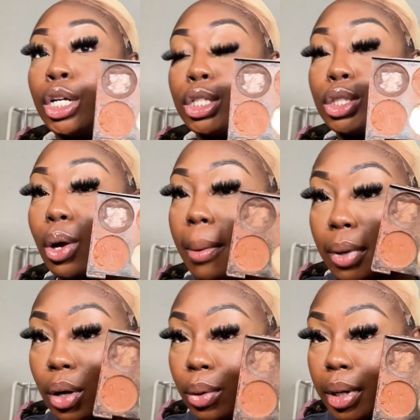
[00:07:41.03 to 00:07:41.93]
So I'm going to
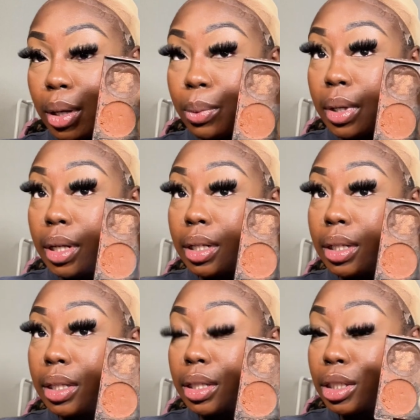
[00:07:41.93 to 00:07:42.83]
go in with
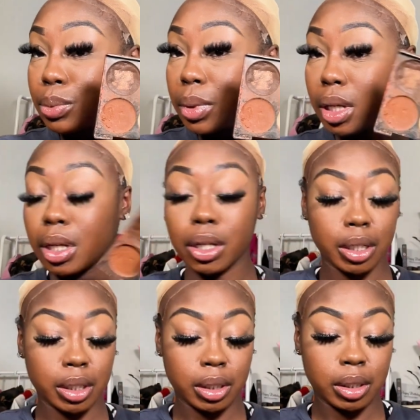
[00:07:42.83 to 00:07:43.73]
this one here.